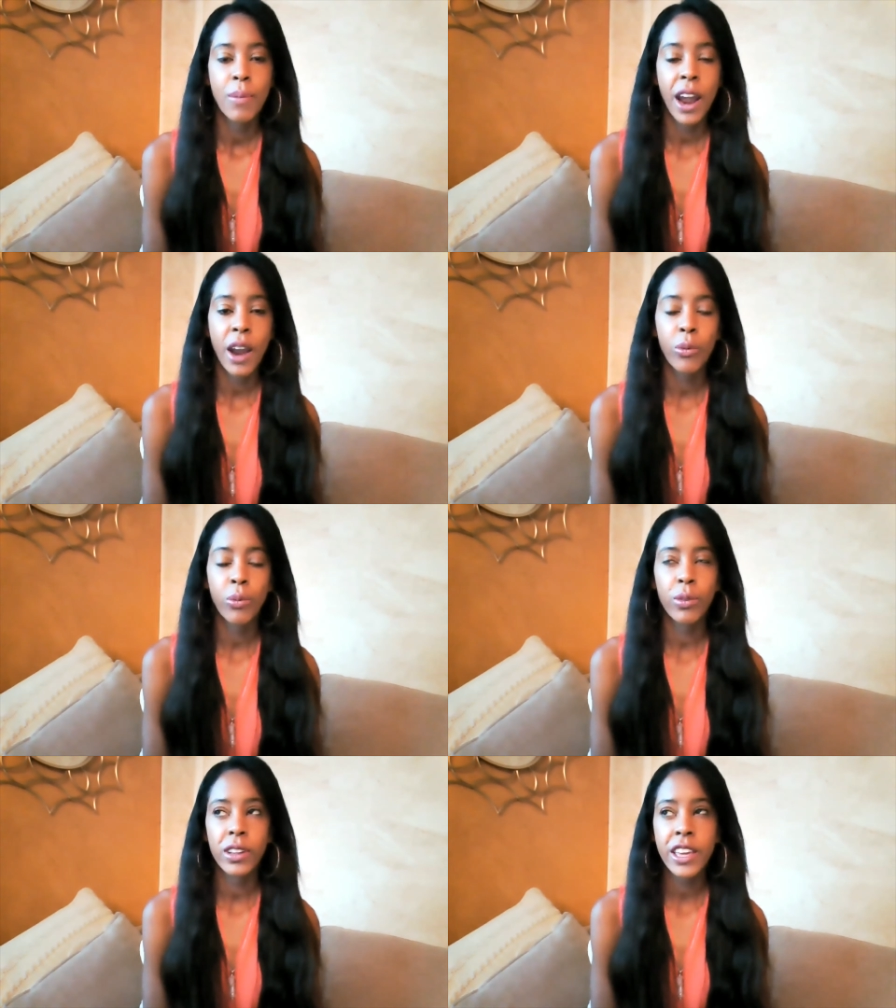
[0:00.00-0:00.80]
But I
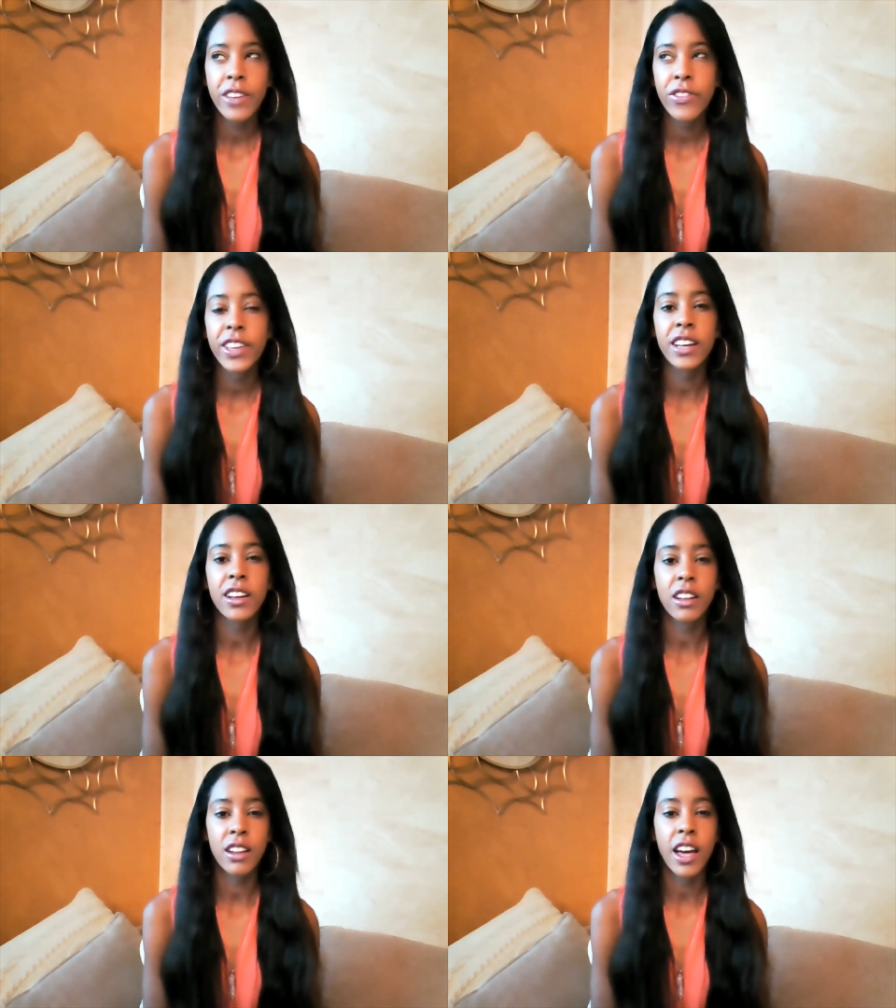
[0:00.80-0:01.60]
really
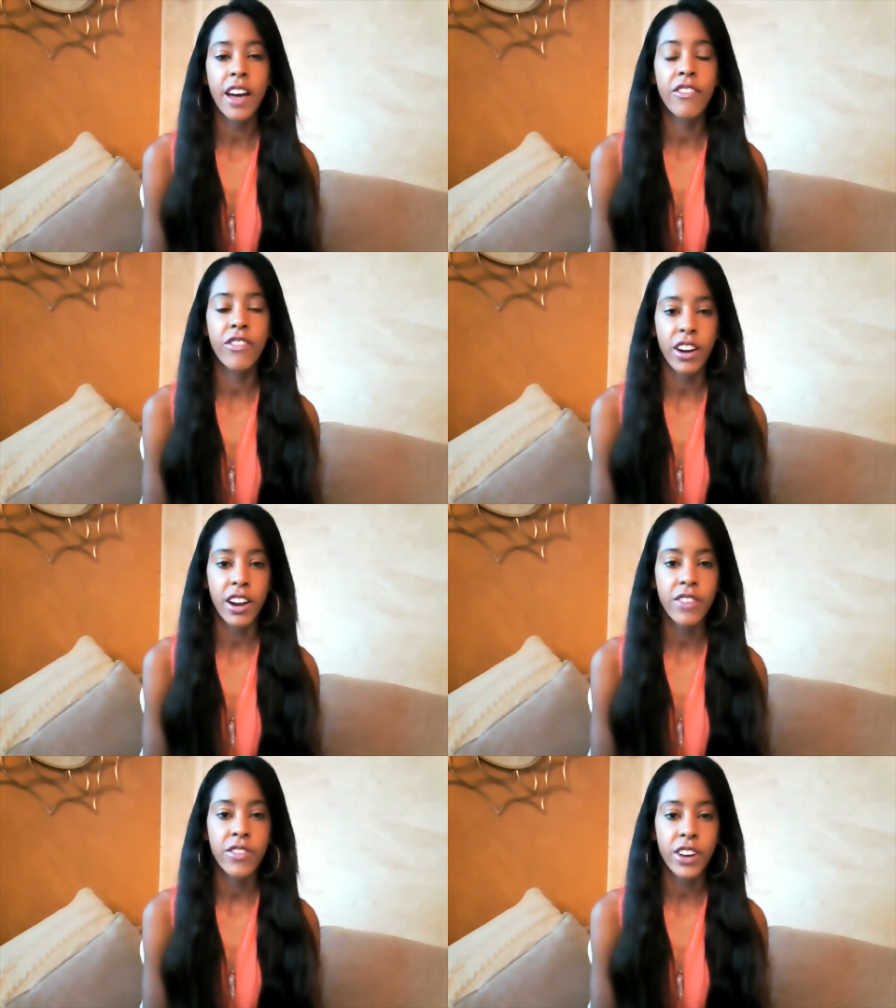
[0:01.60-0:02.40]
feel a
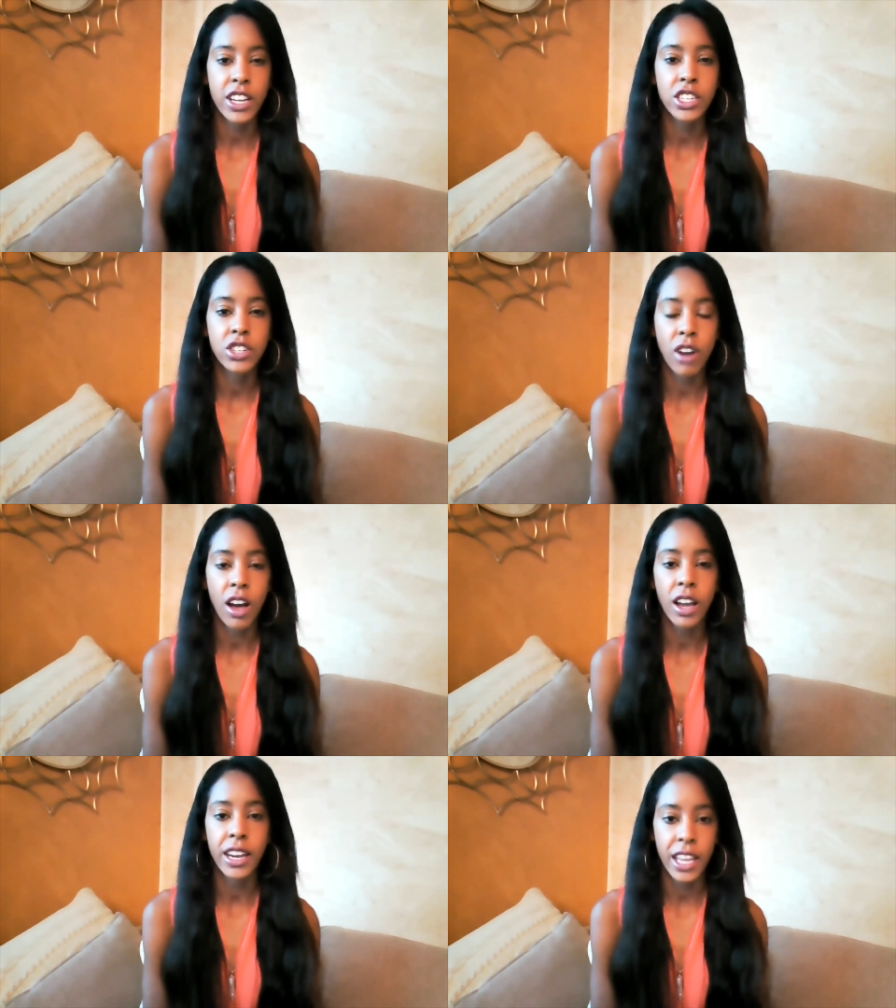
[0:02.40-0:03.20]
very, very
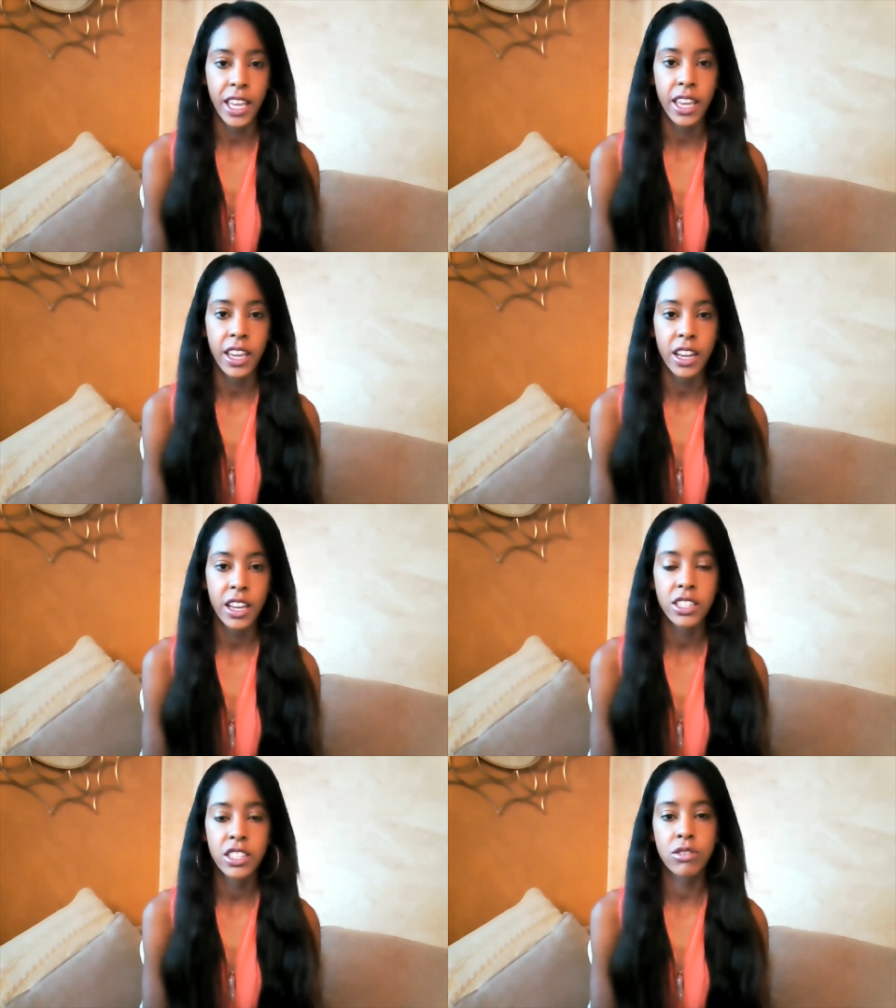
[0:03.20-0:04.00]
strong need
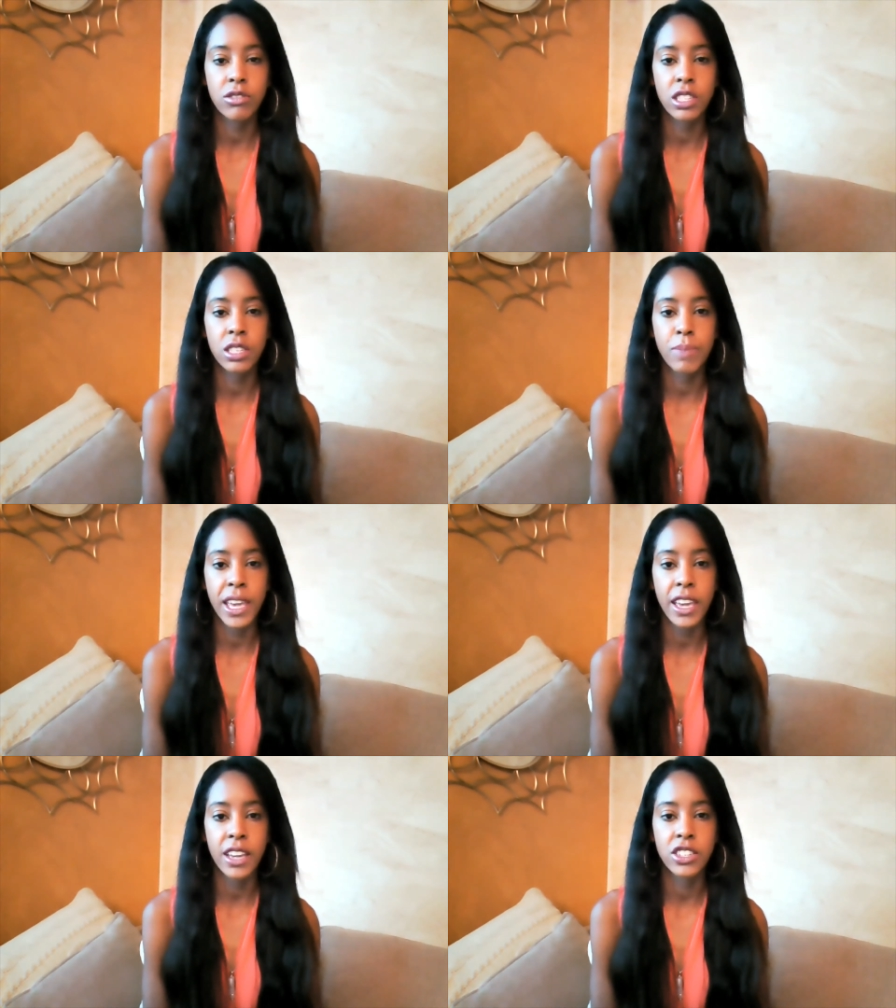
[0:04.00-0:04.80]
to
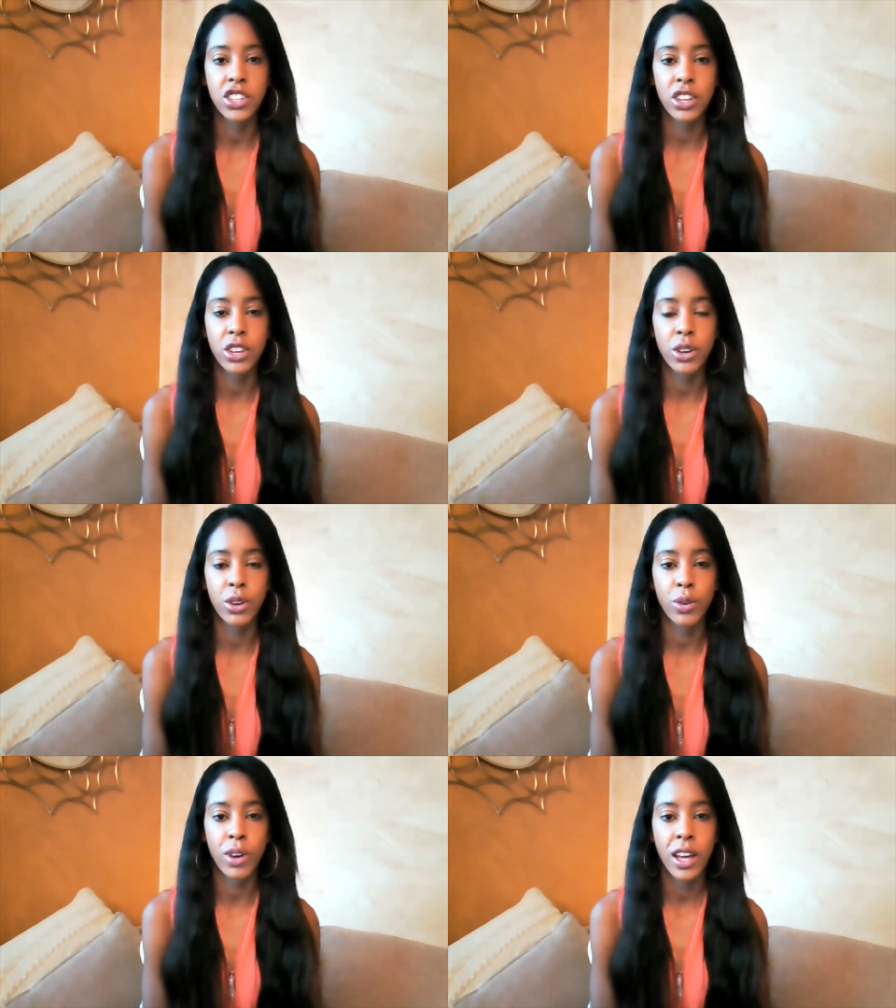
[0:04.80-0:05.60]
speak
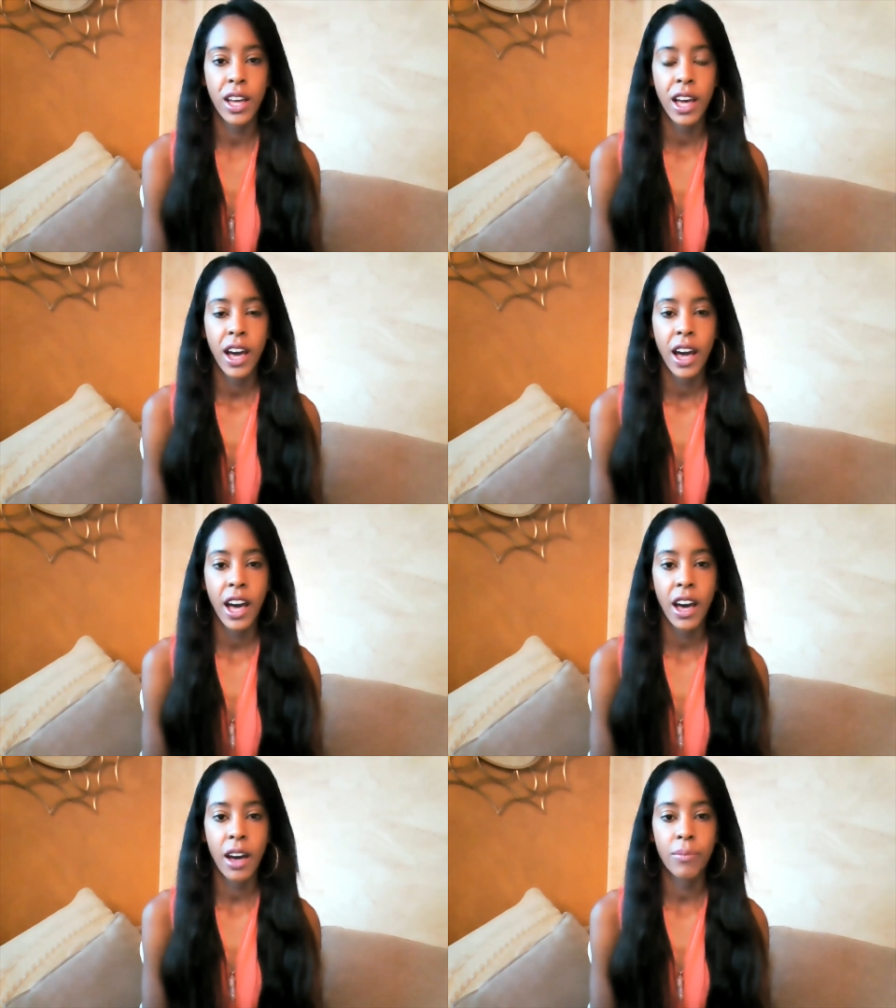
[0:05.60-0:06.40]
to
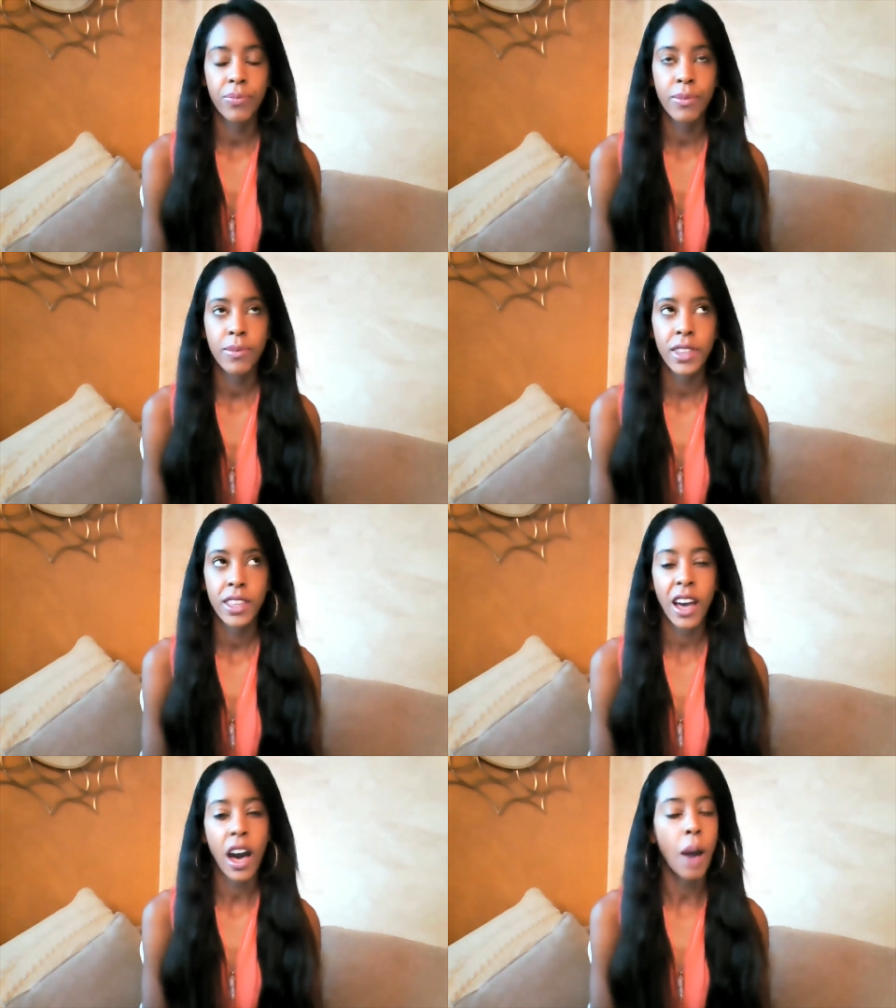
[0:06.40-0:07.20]
the
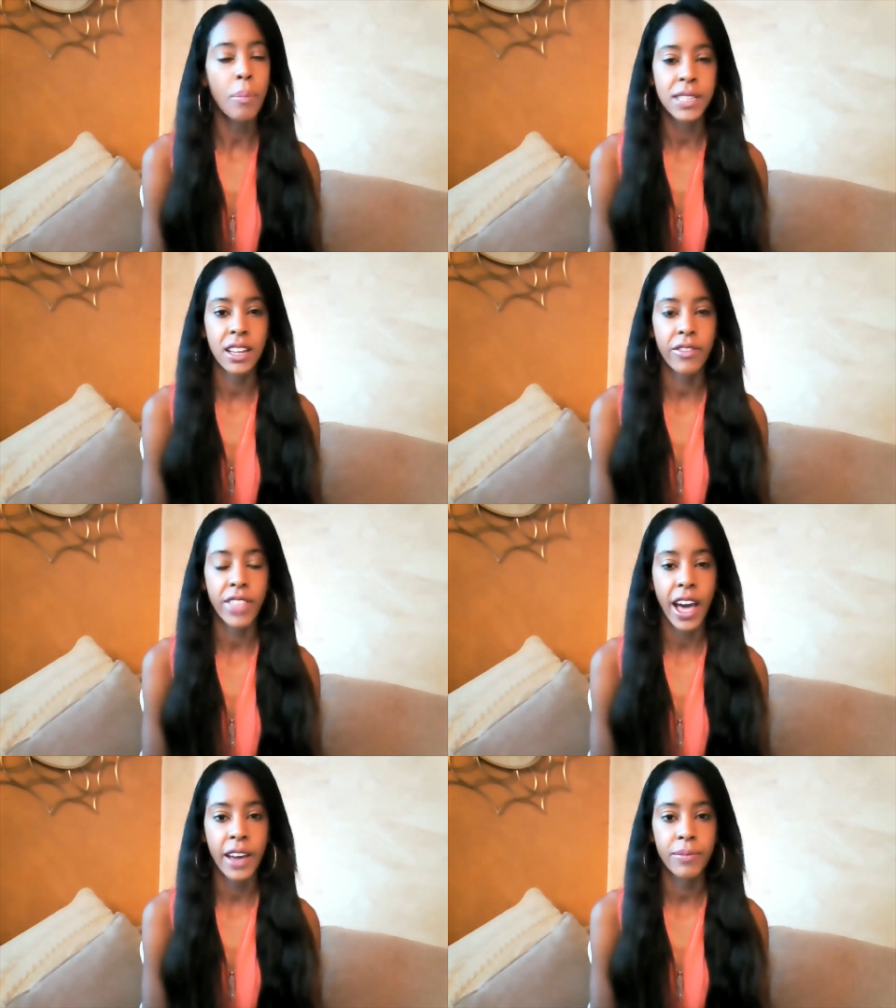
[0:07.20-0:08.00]
opposite of
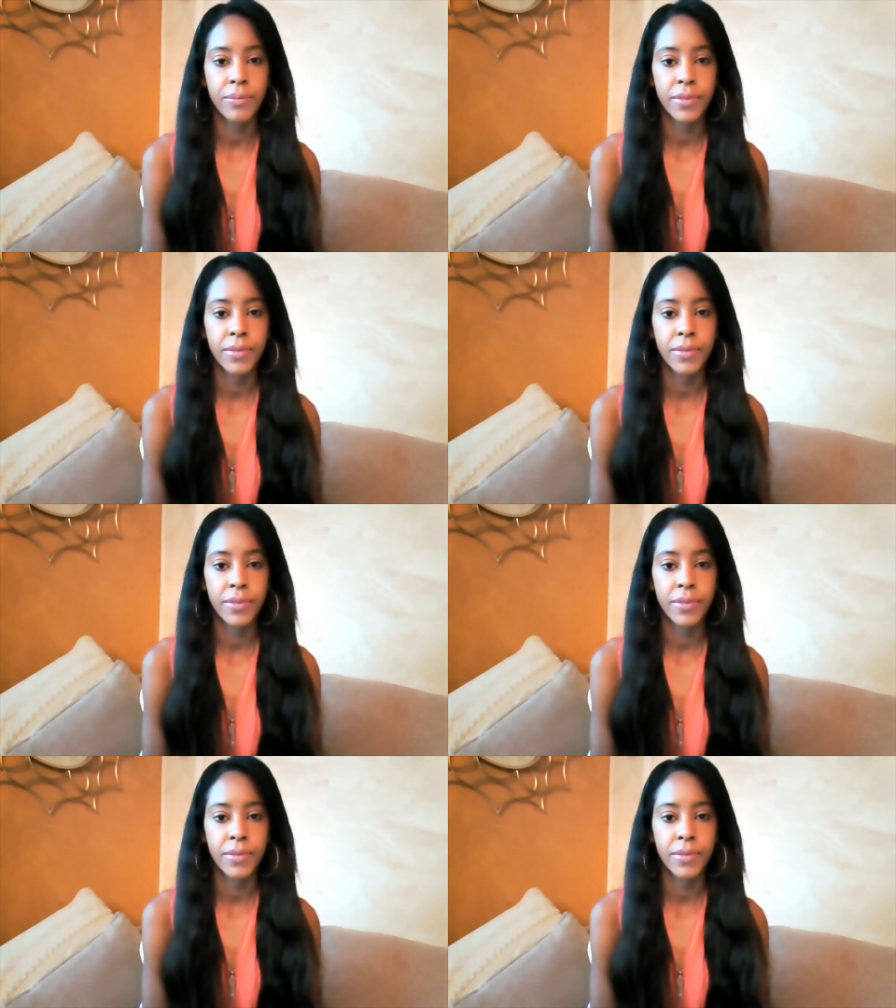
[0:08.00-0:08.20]
that.